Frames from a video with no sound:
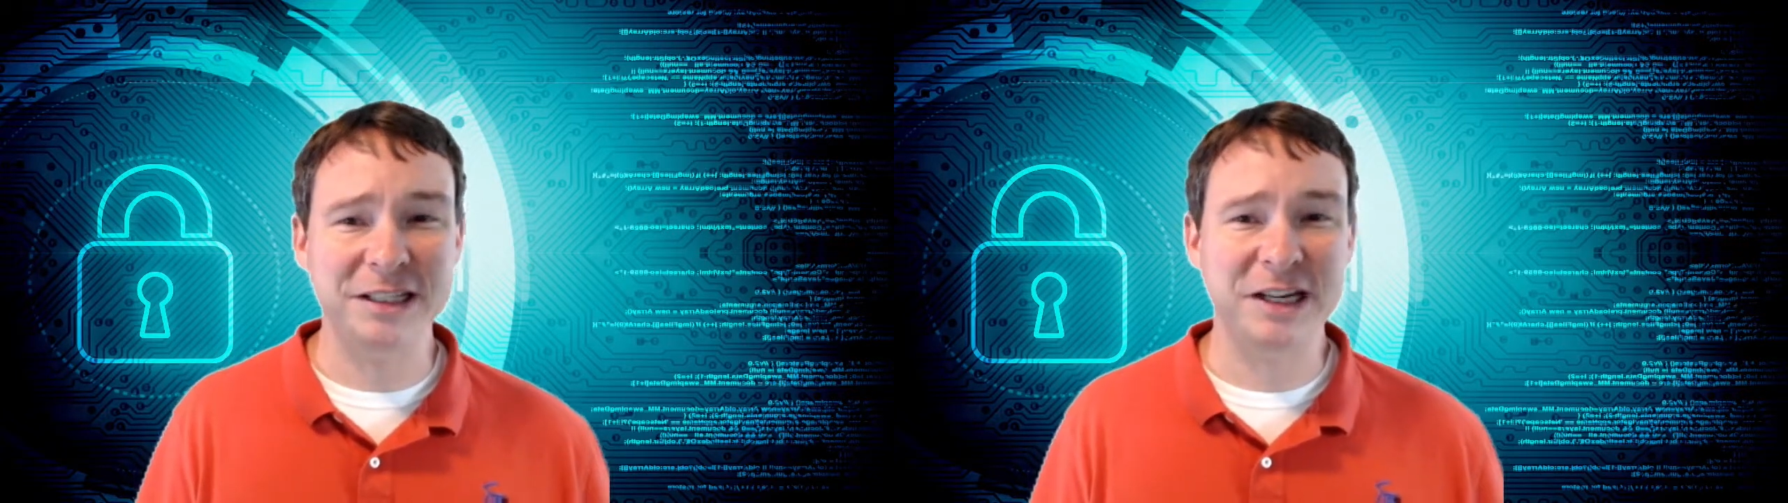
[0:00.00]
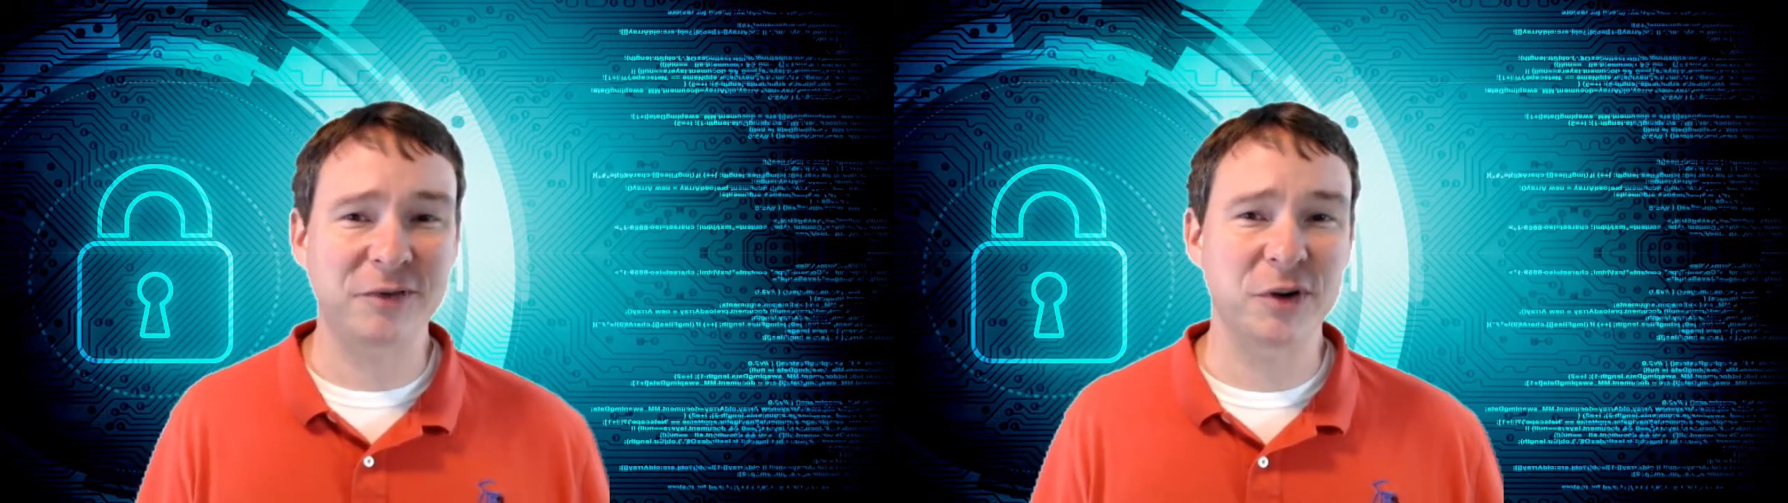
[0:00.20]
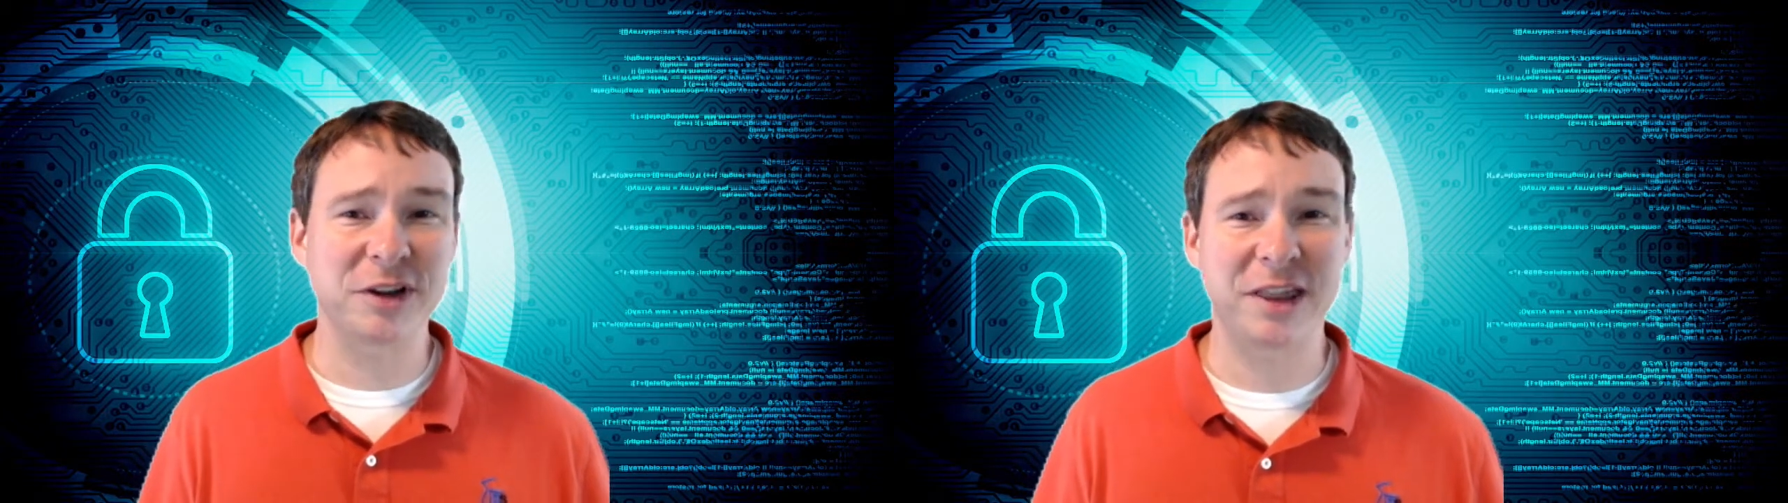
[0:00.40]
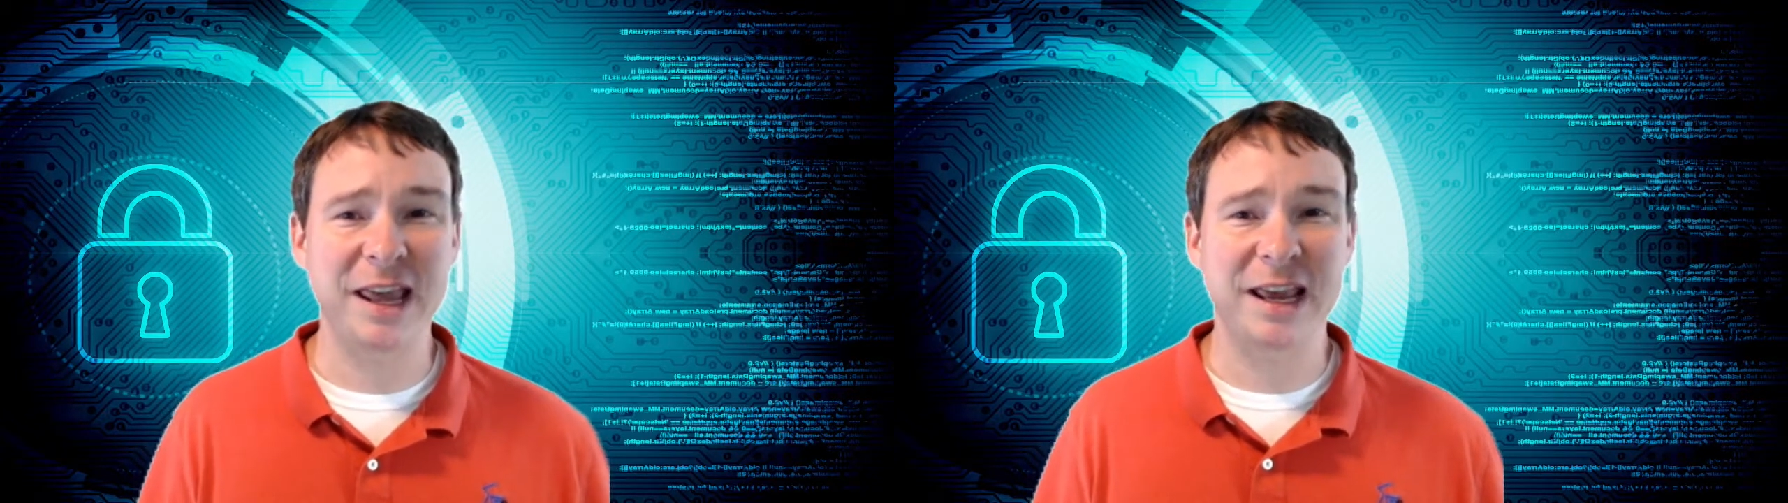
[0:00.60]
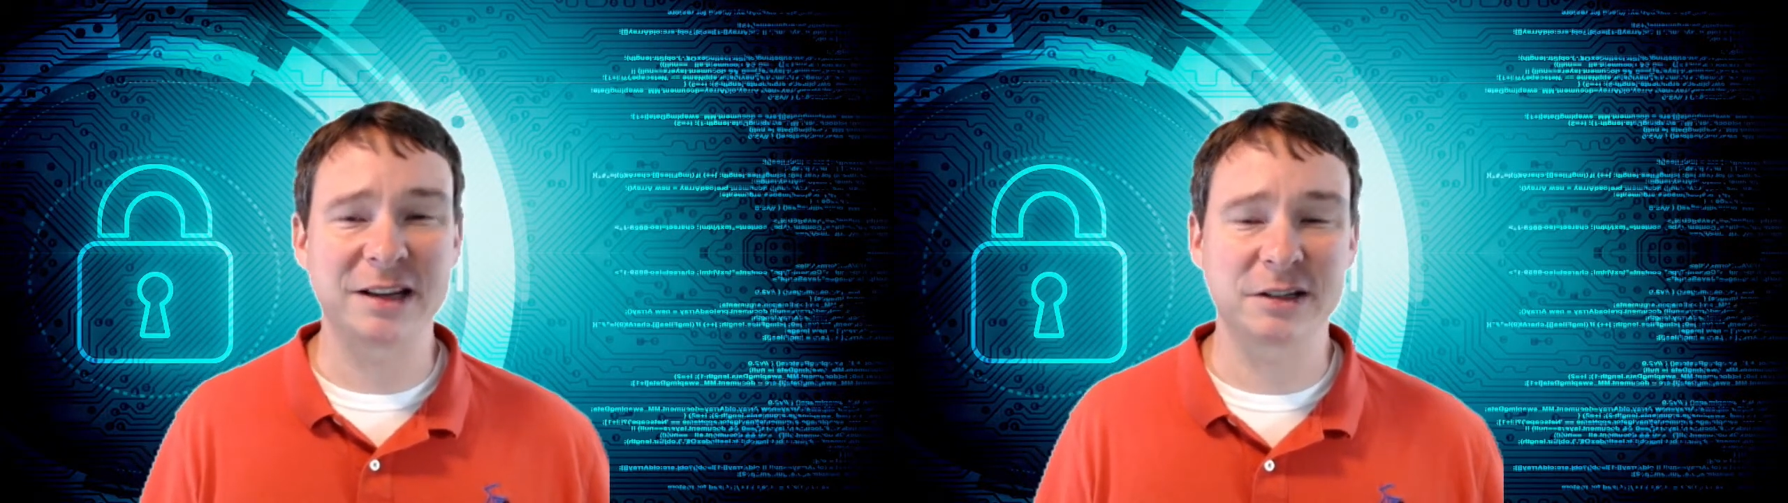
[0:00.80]
different
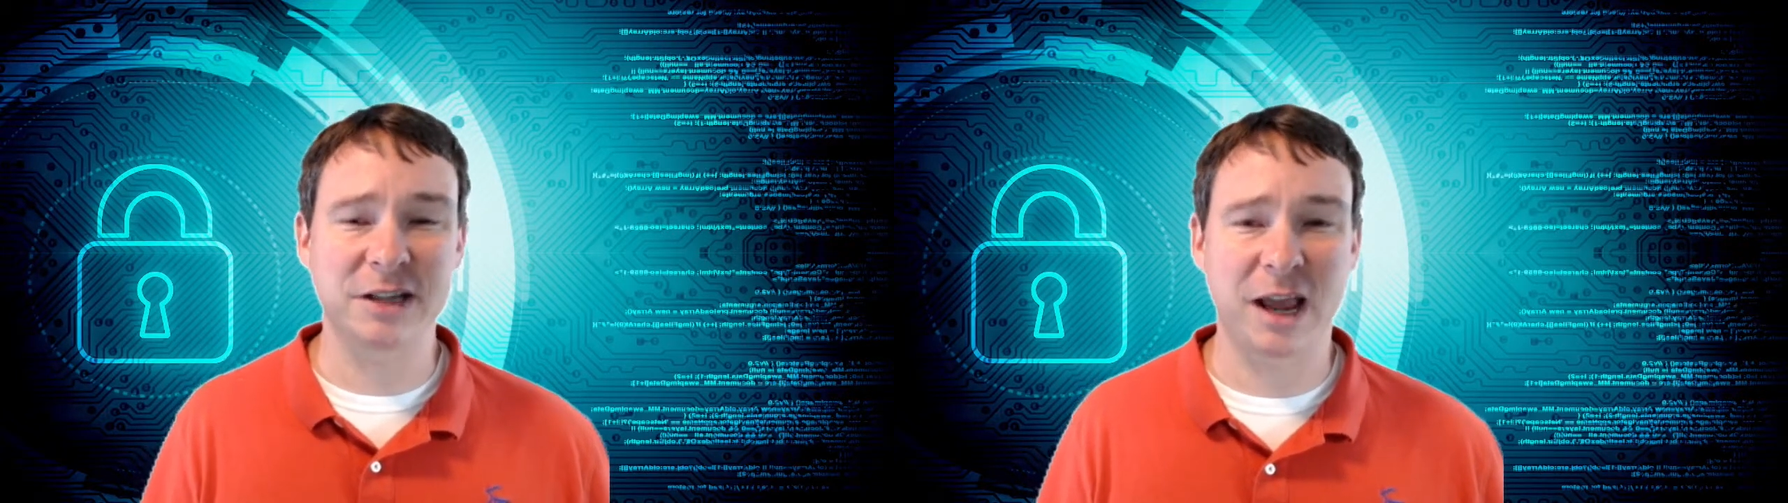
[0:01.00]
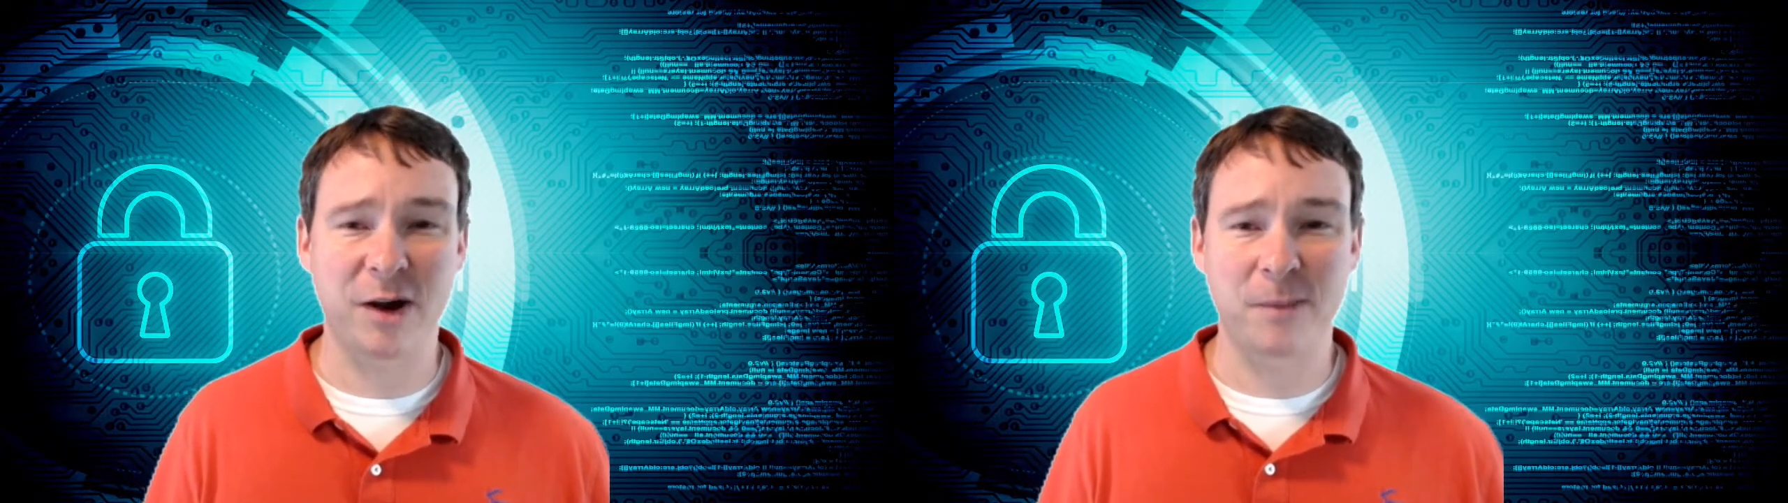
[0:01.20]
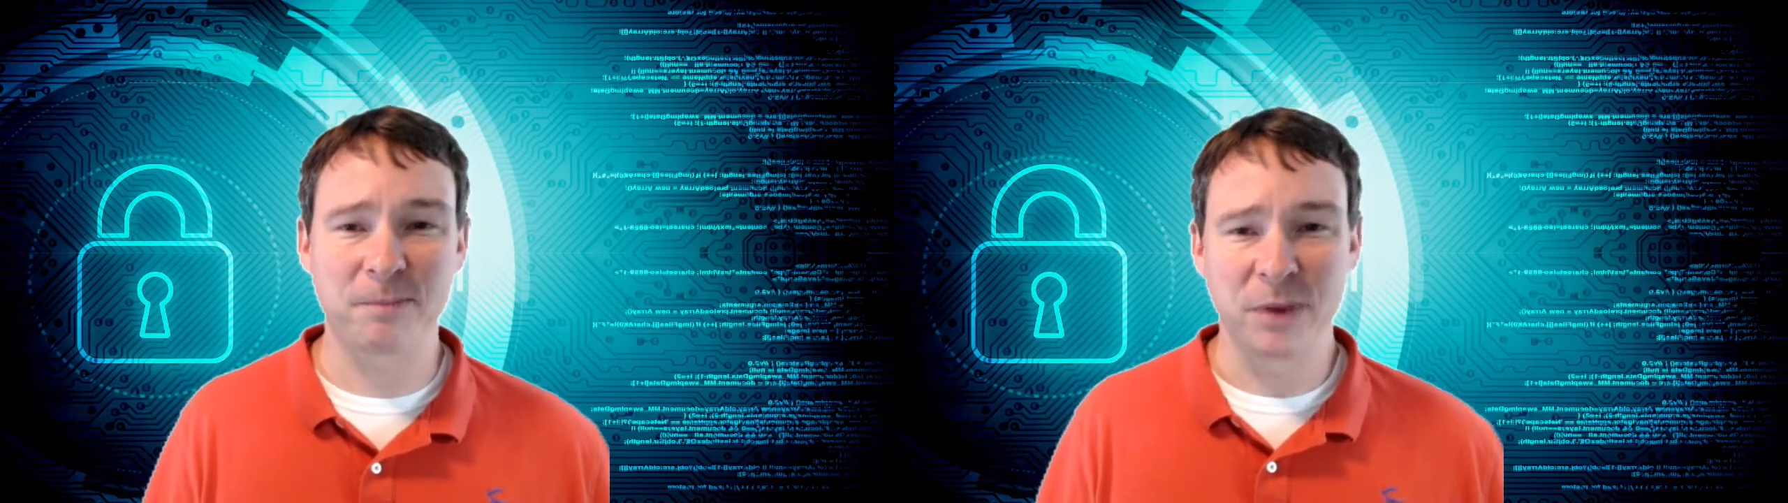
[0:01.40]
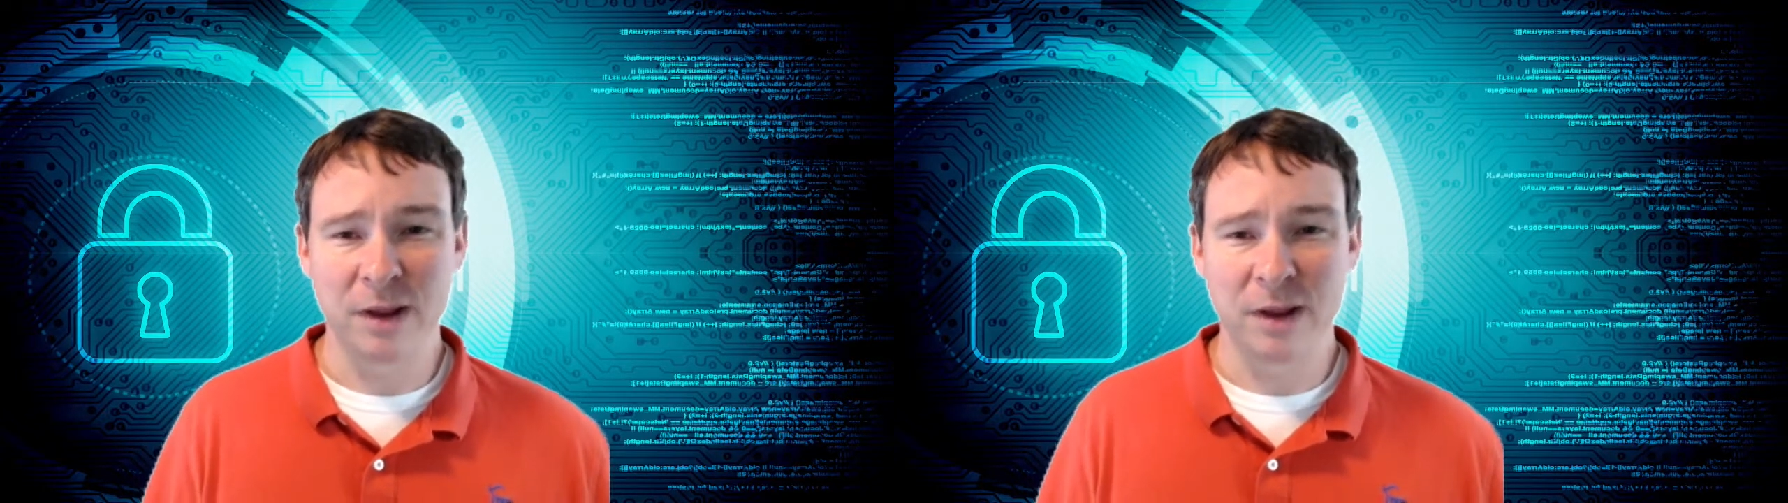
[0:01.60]
things to help